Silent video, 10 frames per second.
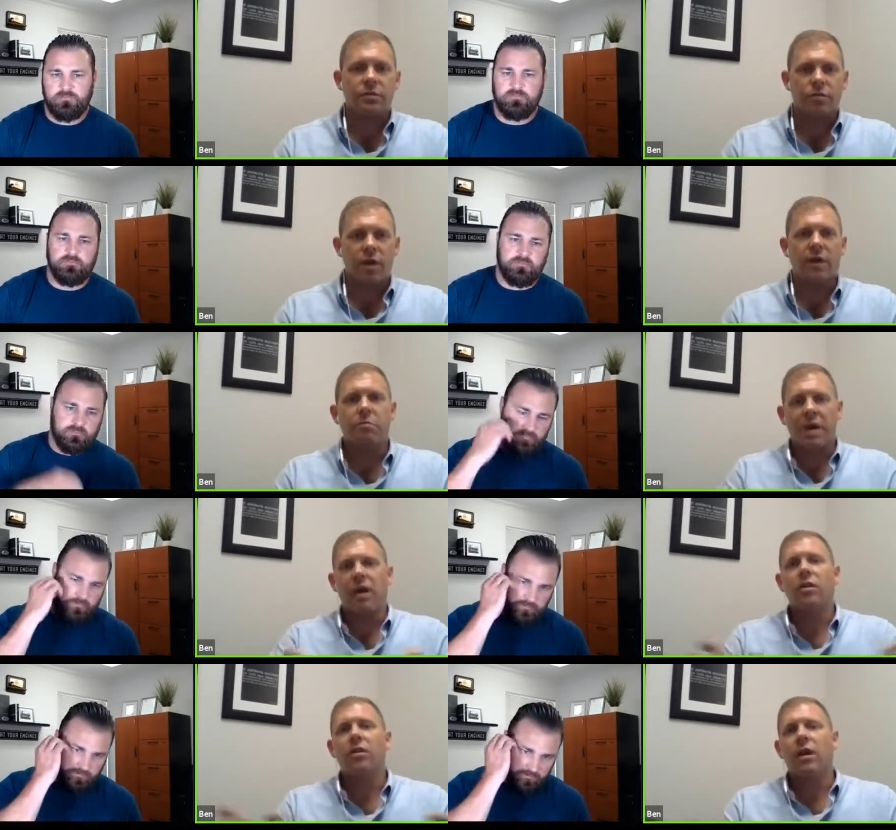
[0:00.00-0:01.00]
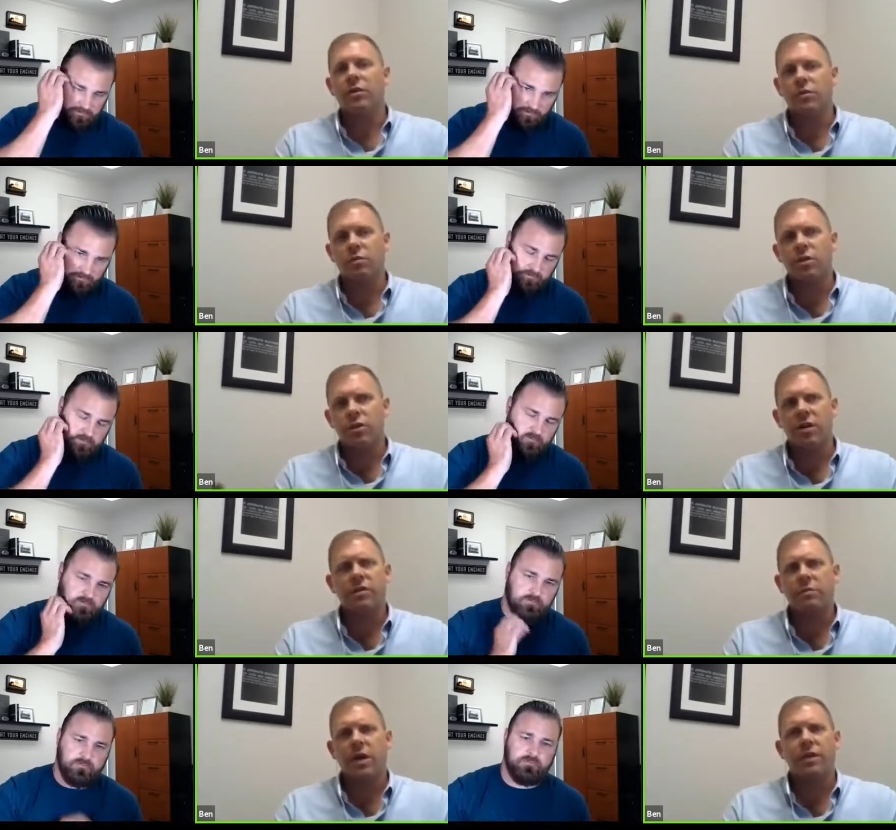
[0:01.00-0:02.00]
Speaker 1: running parallel. So we share
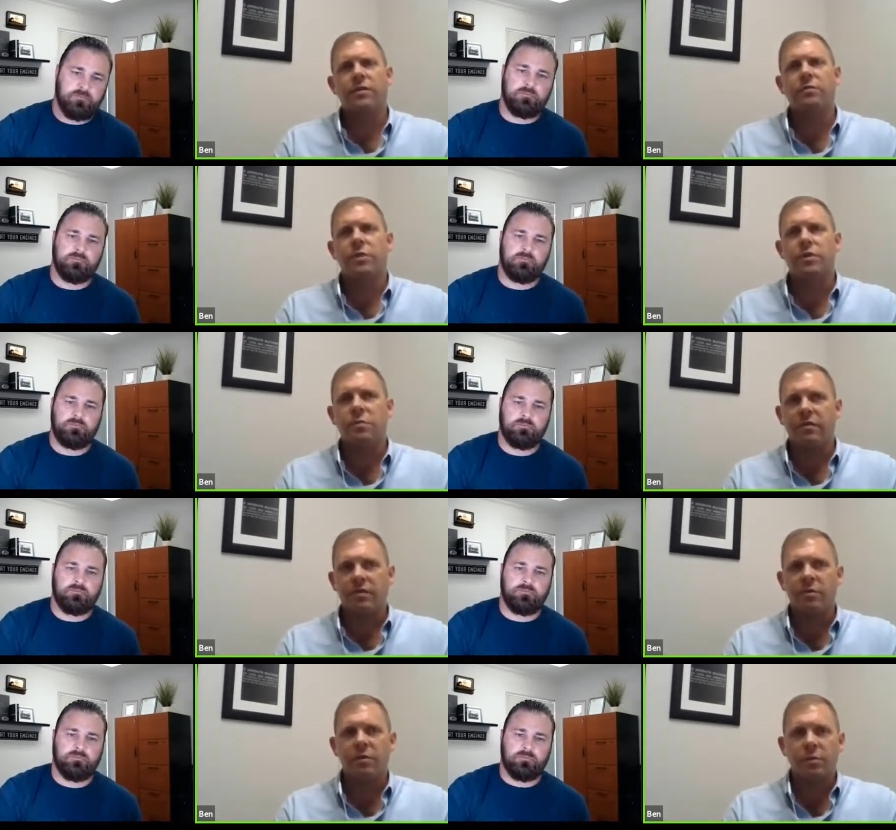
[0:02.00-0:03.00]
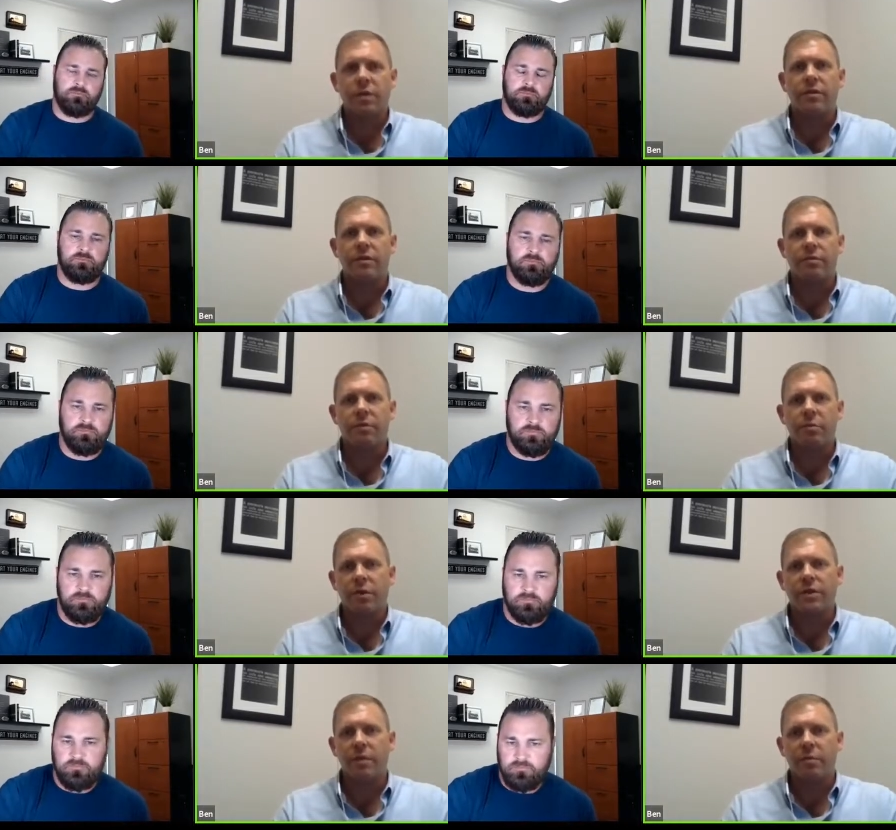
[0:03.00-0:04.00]
some customers, but for the most part, they're they're
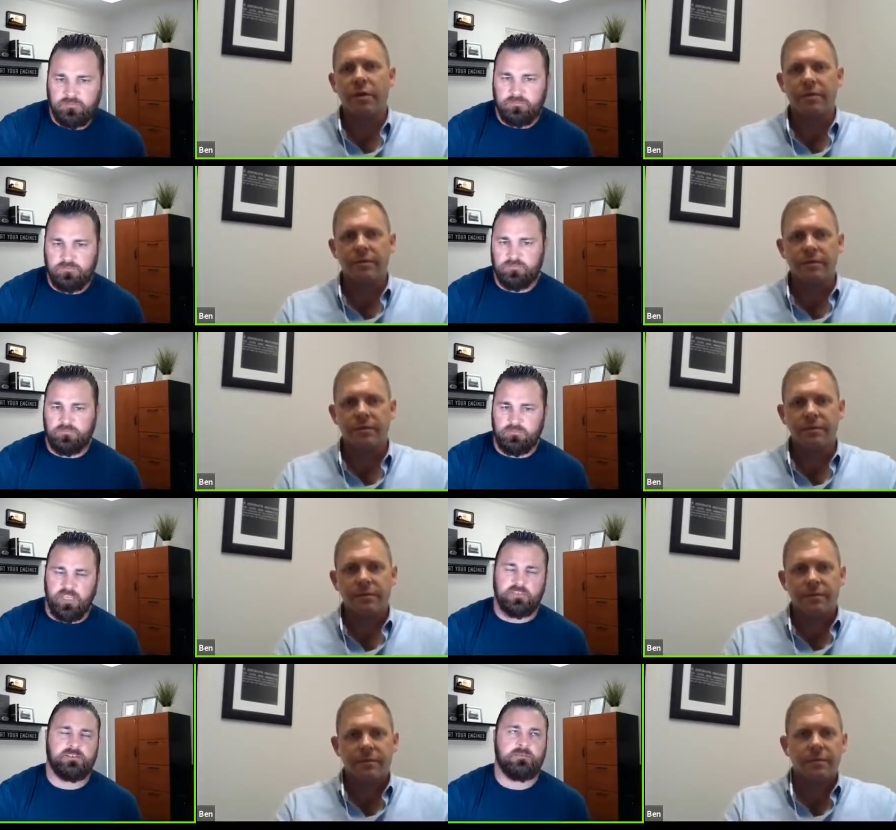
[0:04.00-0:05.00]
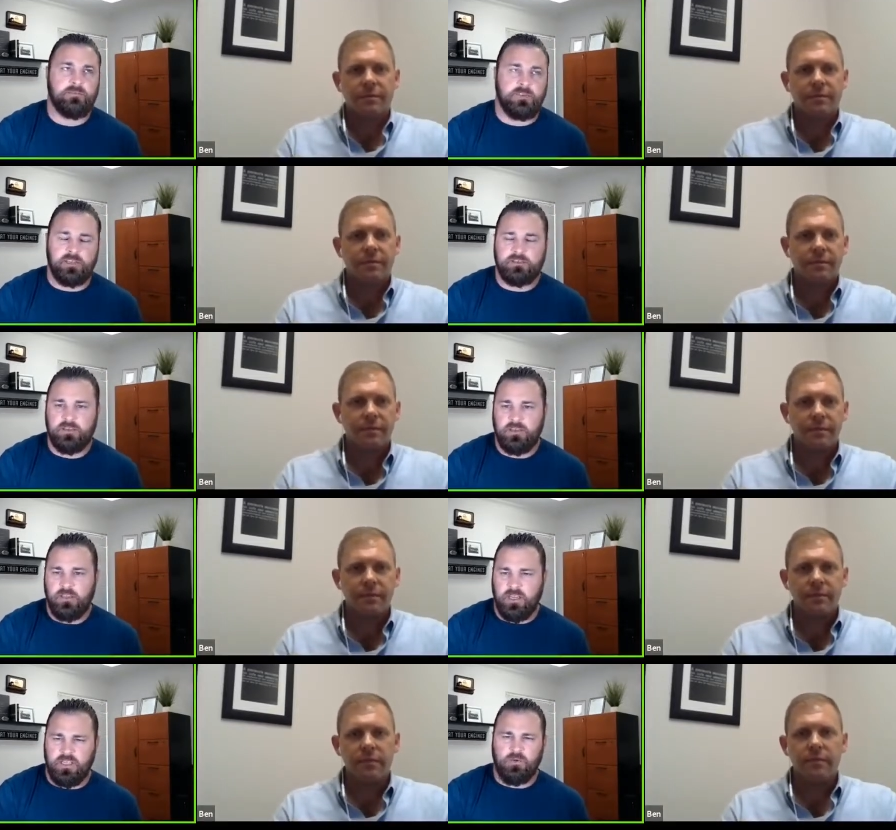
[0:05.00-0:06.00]
pretty separate. Nice, nice.
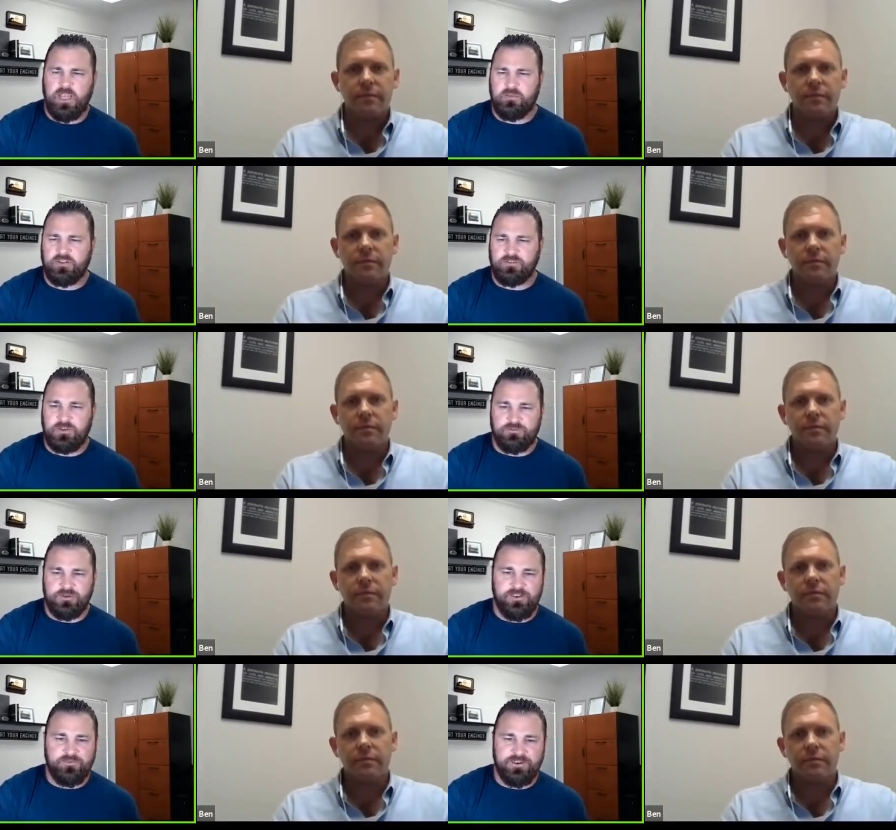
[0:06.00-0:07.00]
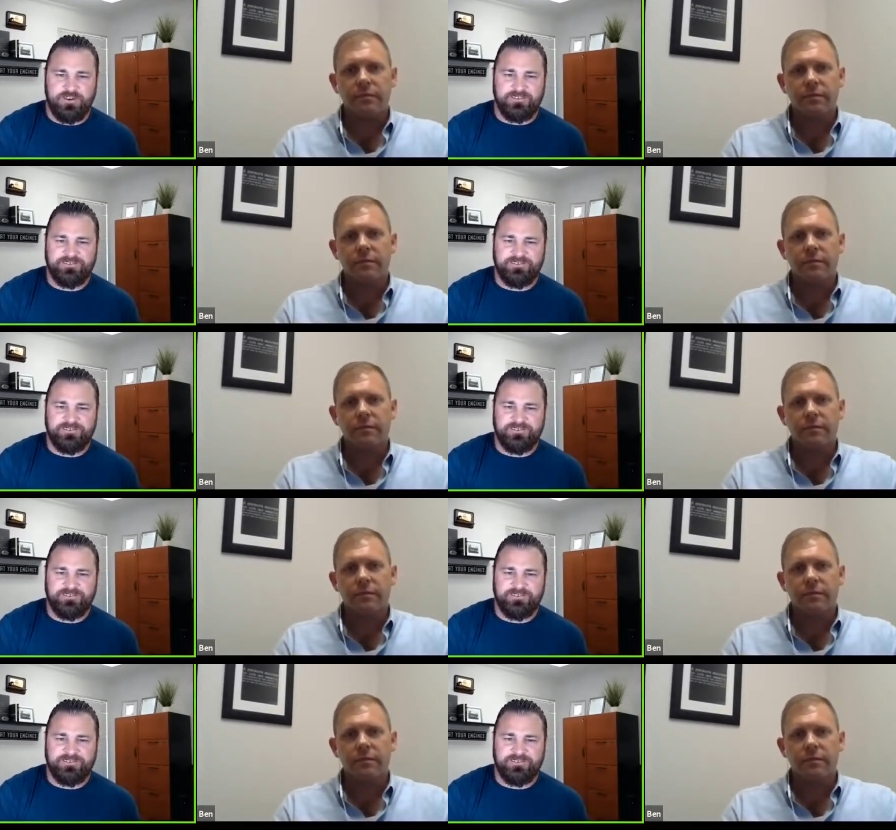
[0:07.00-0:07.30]
Speaker 2: And then what happened in 2020? I forgot.